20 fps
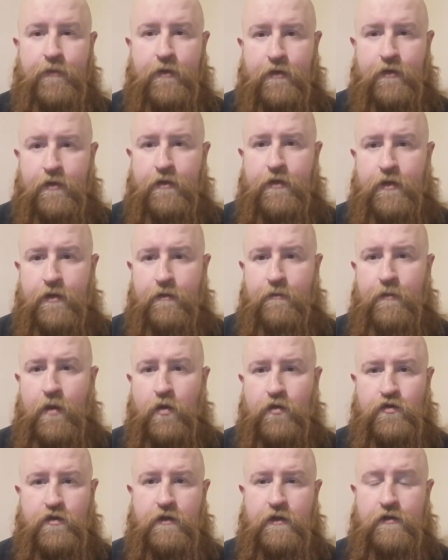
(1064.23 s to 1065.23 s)
That
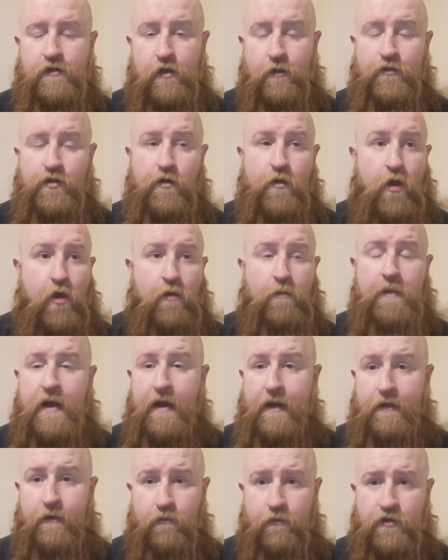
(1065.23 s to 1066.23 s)
most of these clubs are owned
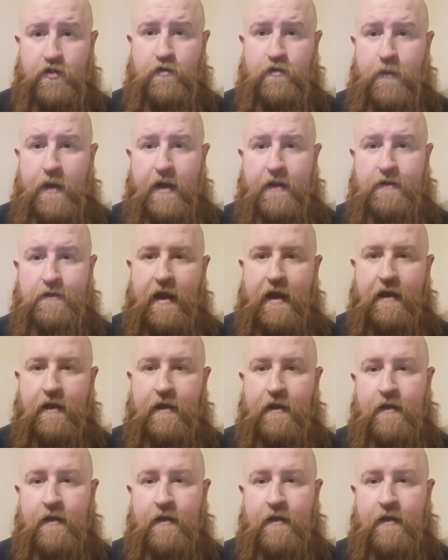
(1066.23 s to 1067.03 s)
by respected